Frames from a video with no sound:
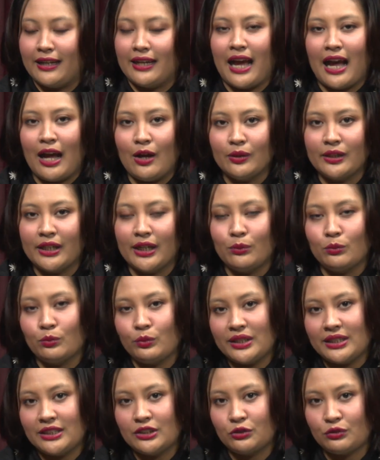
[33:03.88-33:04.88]
how can
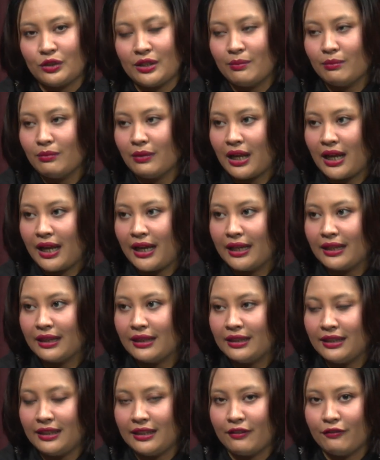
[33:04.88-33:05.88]
we
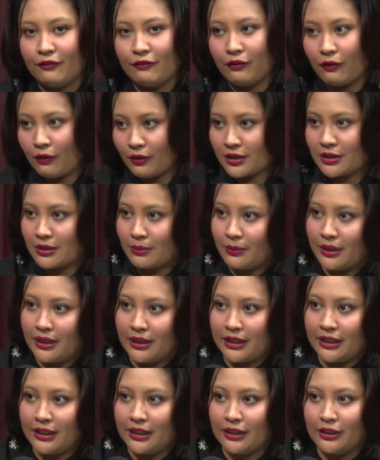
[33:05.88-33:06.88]
streamline the
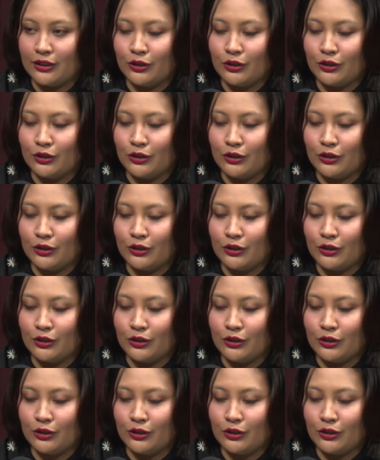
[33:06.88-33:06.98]
enforcement here